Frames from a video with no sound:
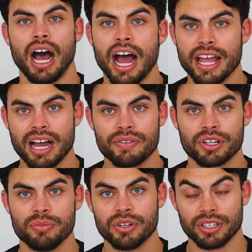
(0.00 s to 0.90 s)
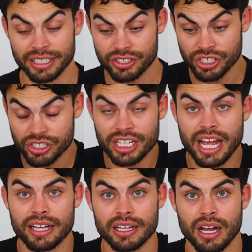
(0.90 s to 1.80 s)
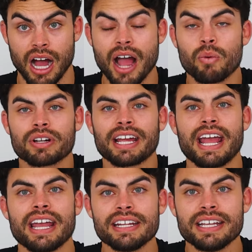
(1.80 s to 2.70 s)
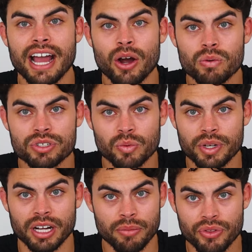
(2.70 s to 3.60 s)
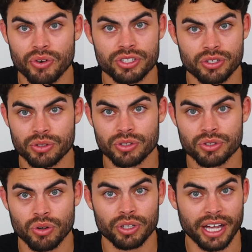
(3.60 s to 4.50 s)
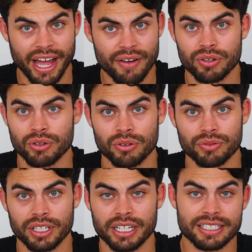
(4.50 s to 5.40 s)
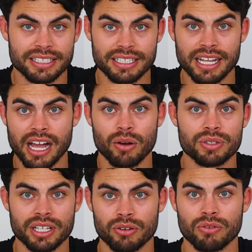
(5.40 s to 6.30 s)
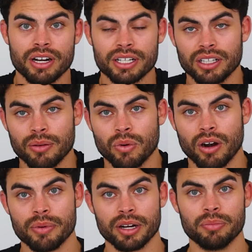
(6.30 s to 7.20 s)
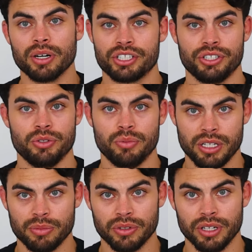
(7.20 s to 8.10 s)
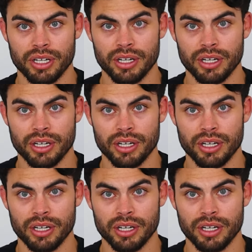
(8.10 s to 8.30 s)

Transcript: I have a community, like just today, I work 80 hours a week. I'm 32 years old. I have a girlfriend. And today I was at a running club where I met a bunch of new people.